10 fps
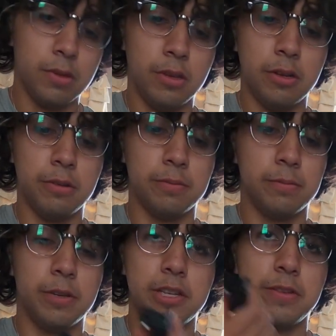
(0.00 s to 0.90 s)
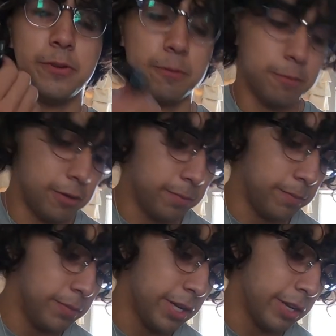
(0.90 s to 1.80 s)
You know, in case if you don't want
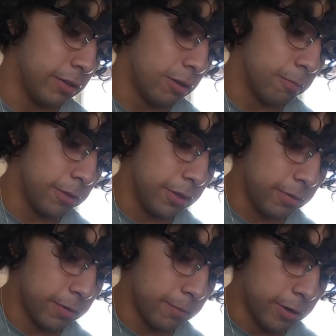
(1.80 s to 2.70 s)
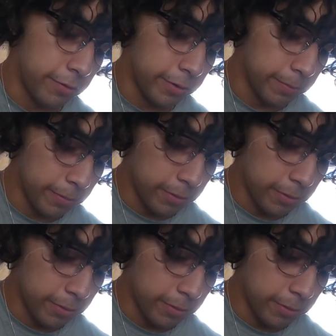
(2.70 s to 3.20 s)
to take it along with you or whatever.